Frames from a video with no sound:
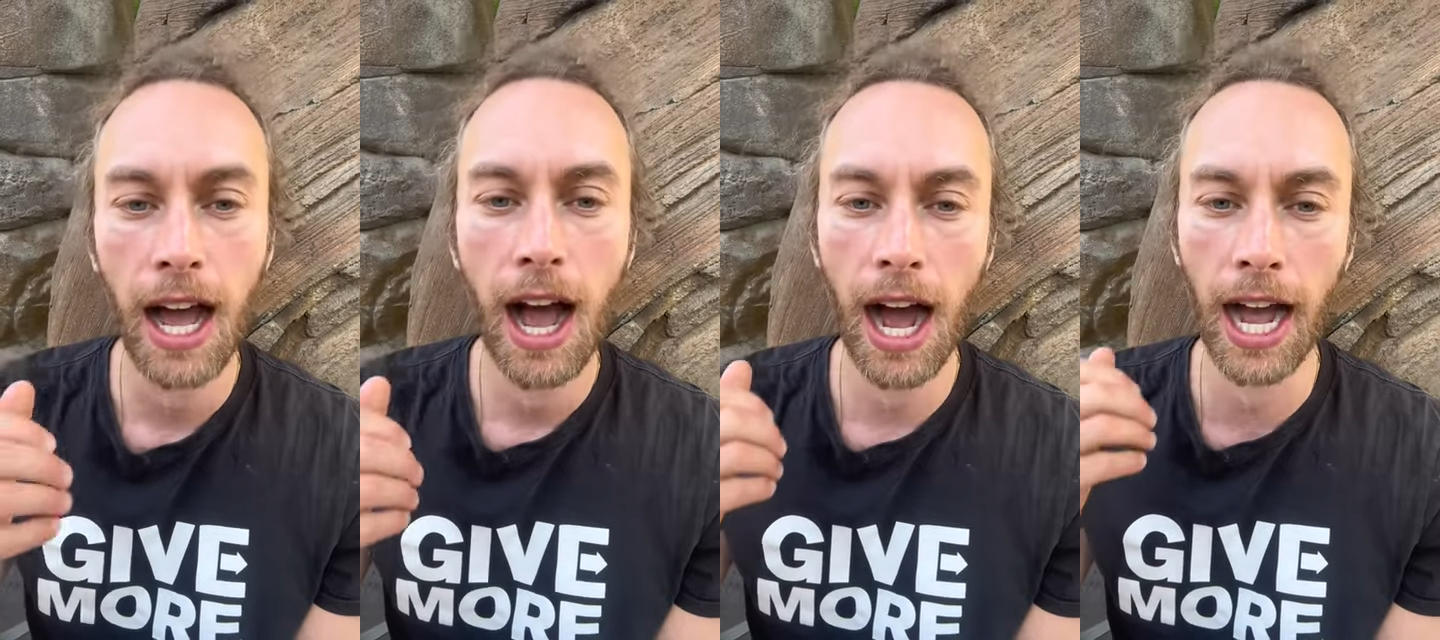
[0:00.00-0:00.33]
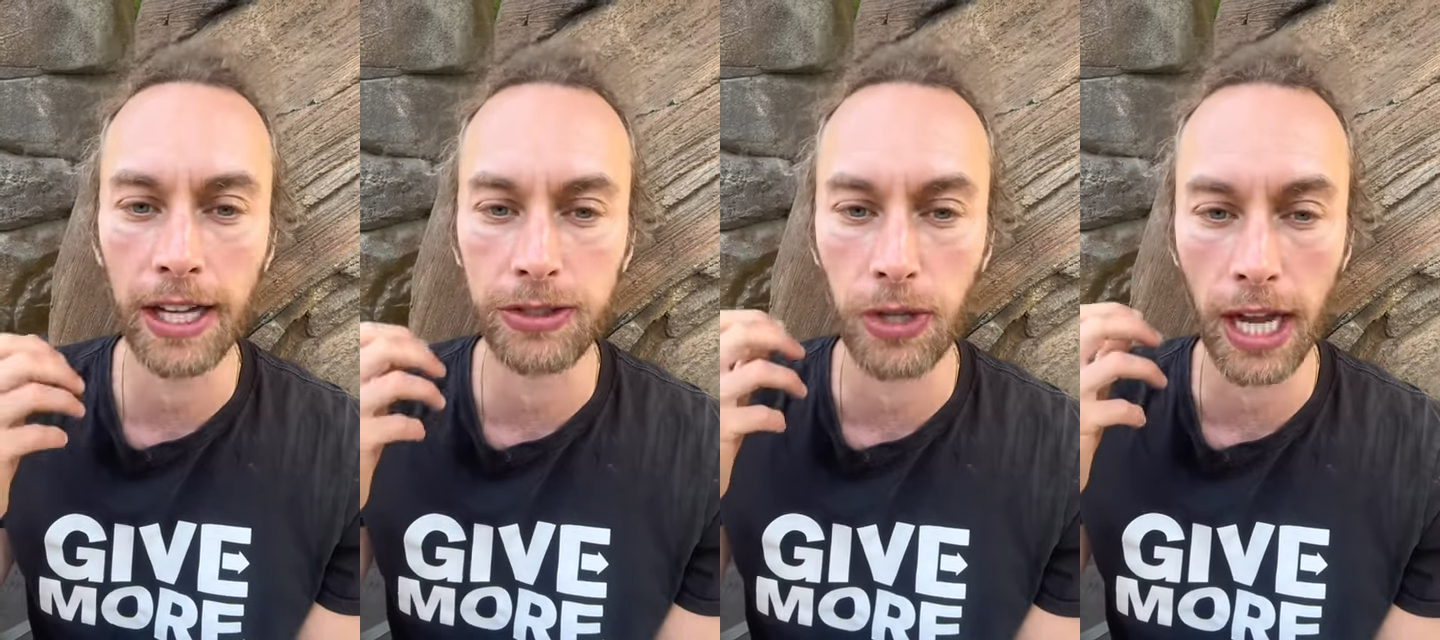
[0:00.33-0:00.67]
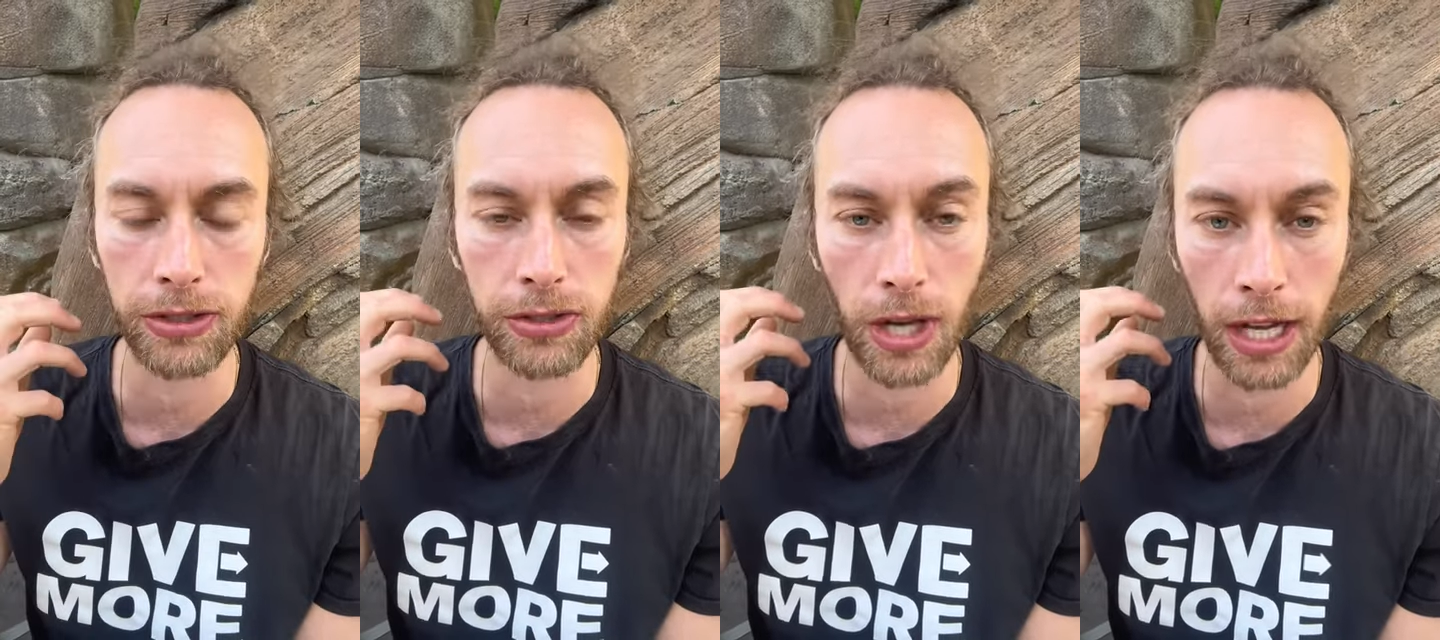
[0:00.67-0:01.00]
Uh, it's,
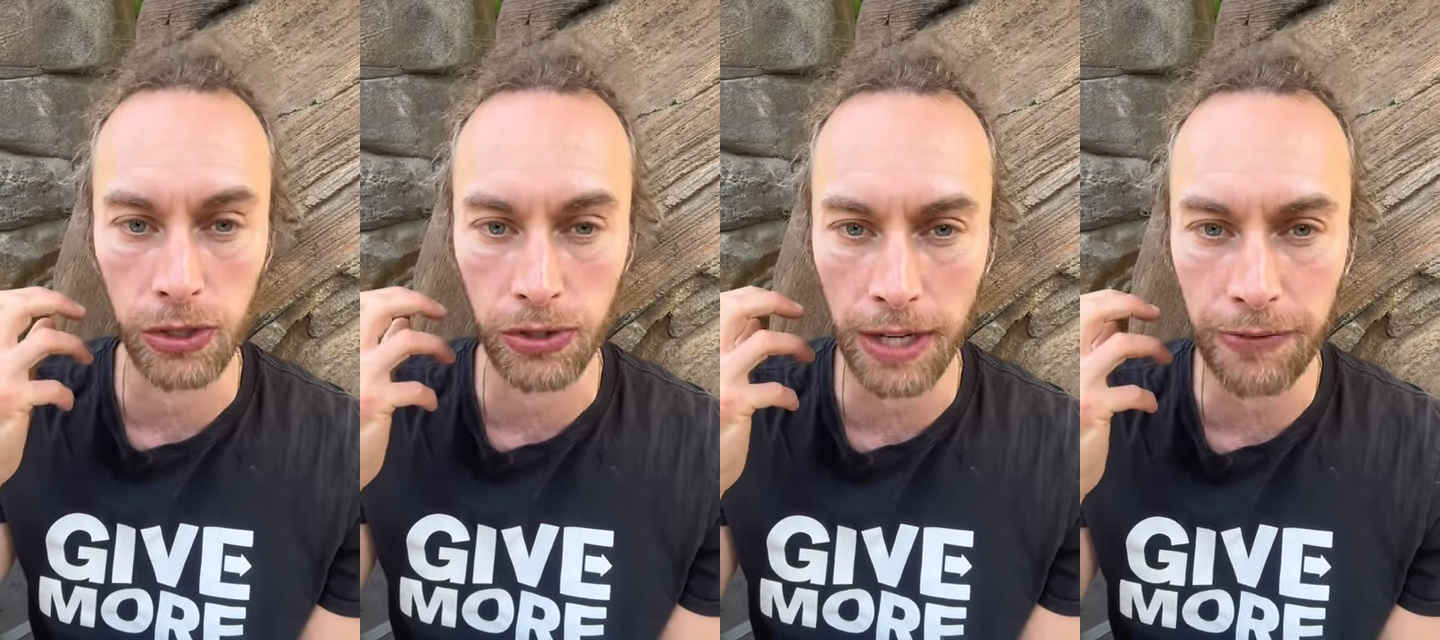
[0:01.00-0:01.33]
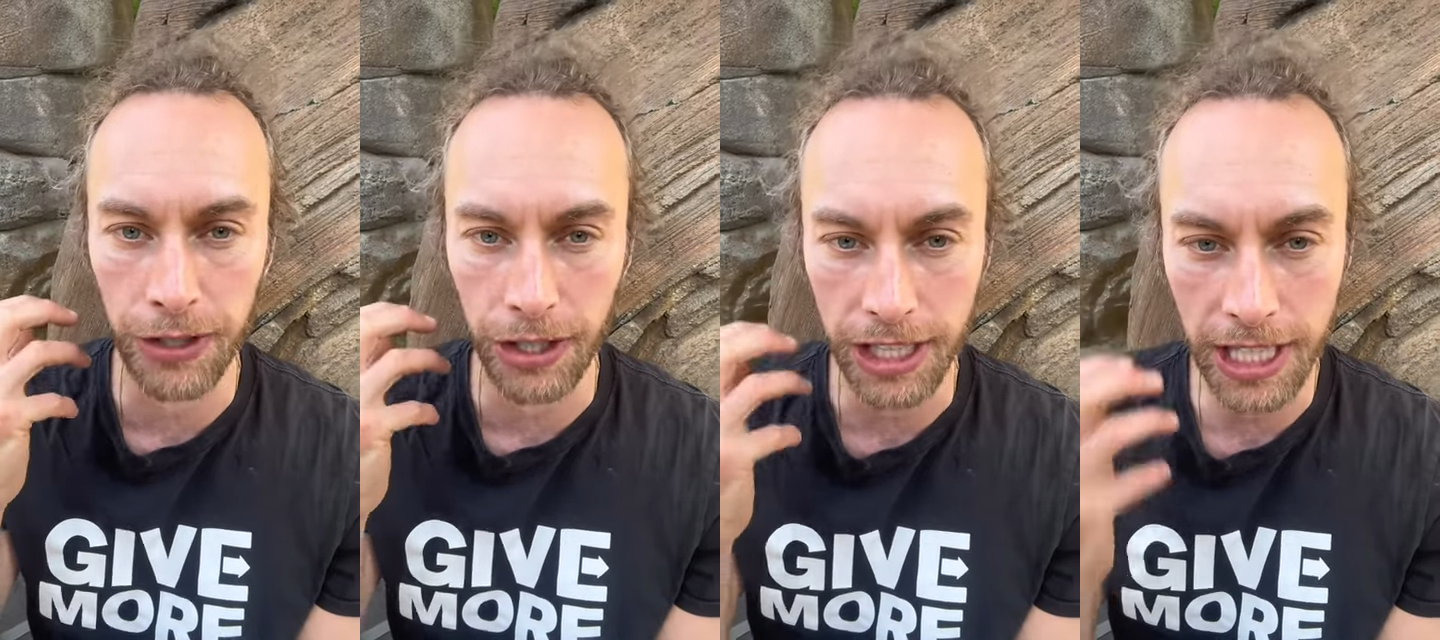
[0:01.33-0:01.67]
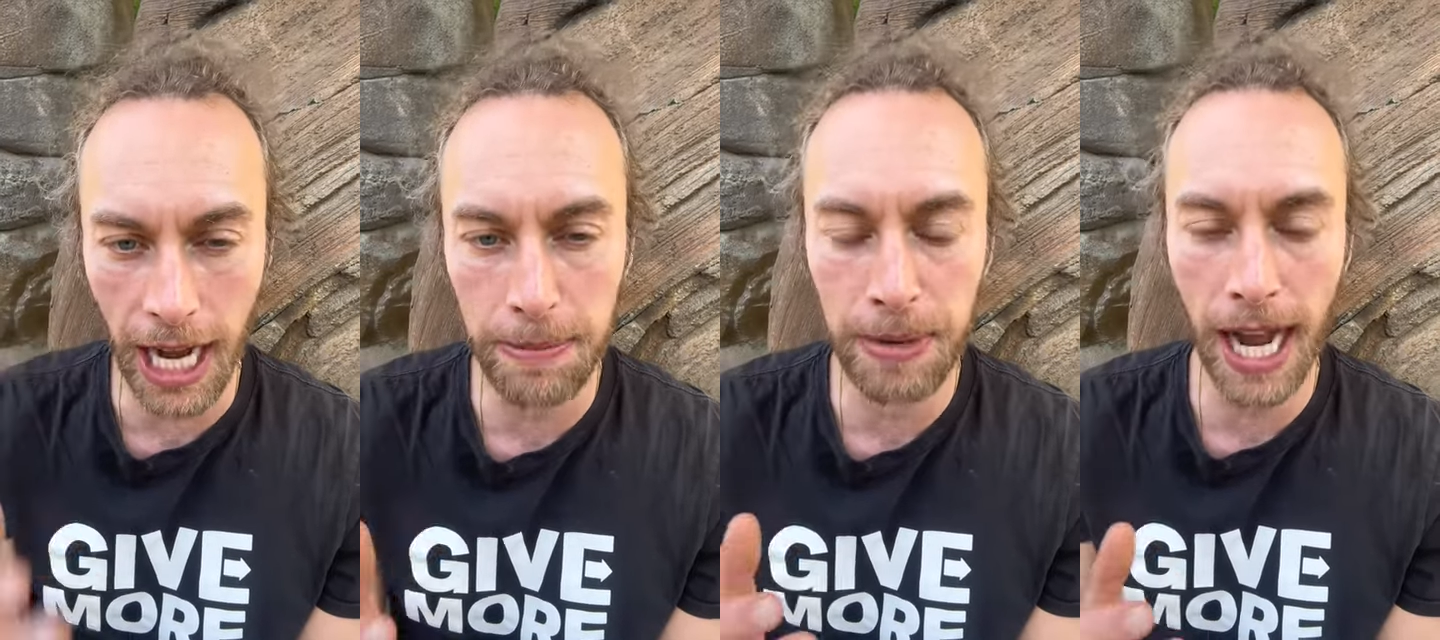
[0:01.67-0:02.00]
it's, it's great for your
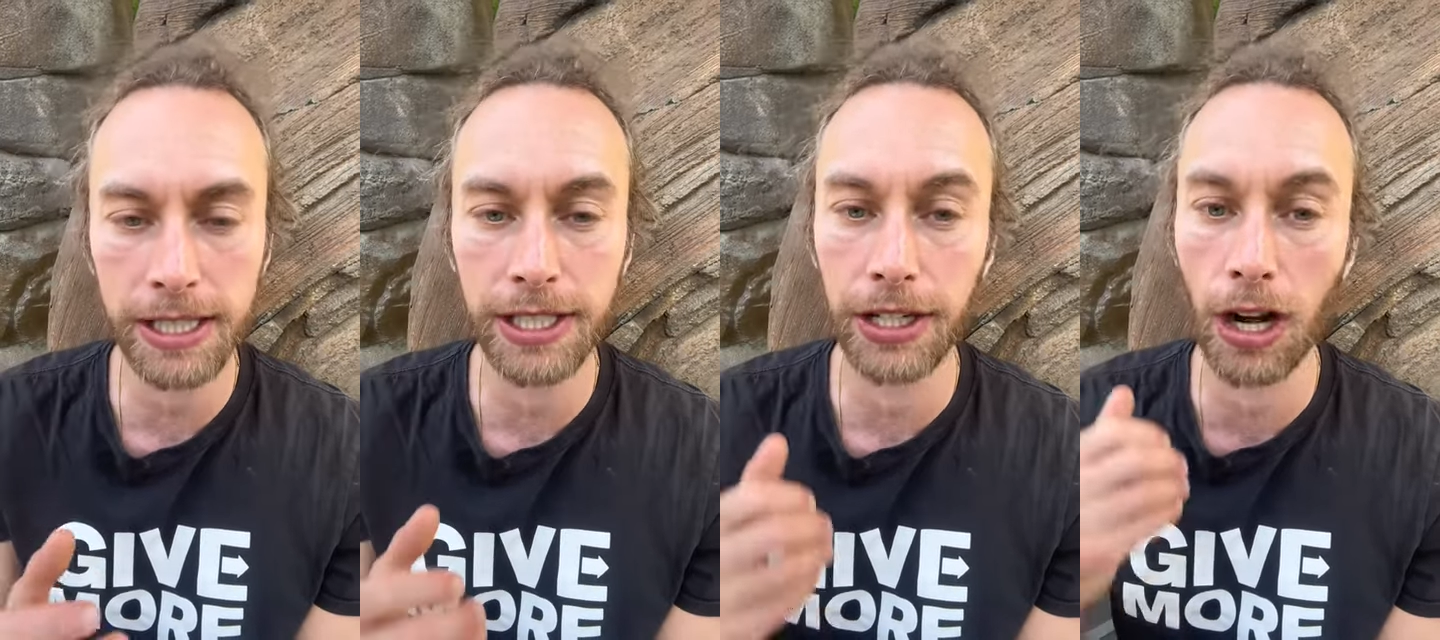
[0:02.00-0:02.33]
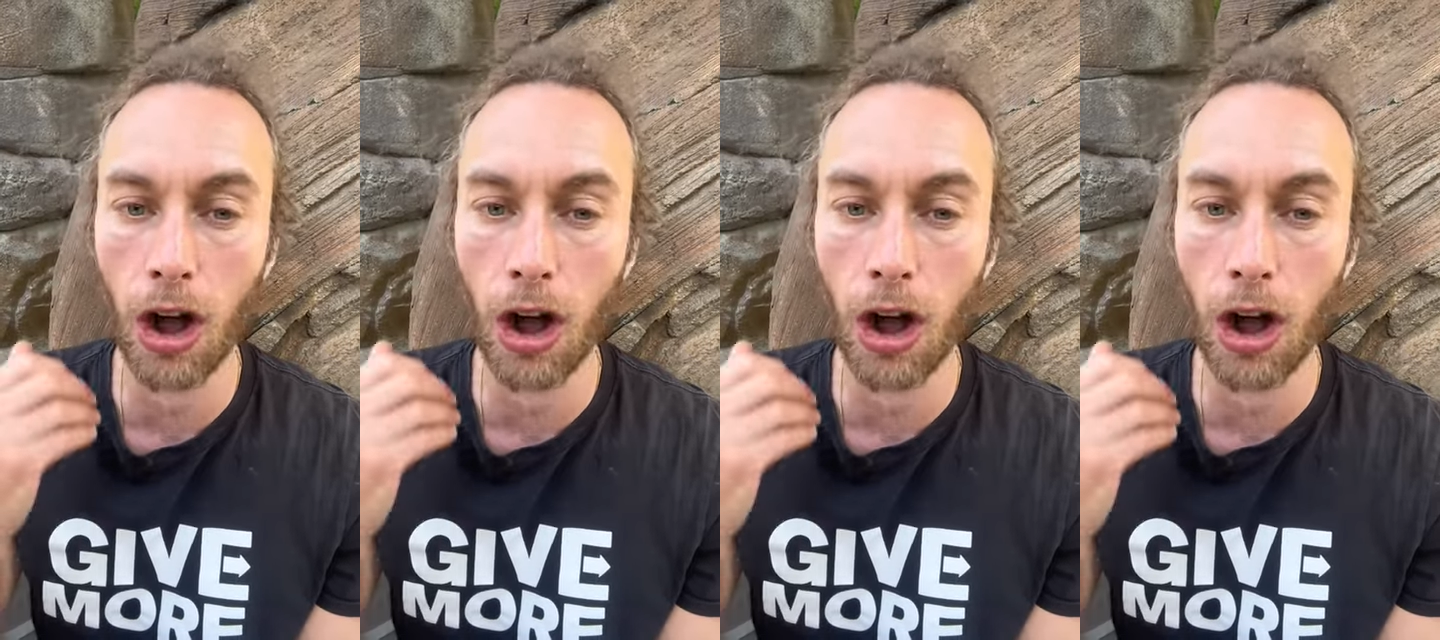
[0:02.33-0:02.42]
gut bacteria,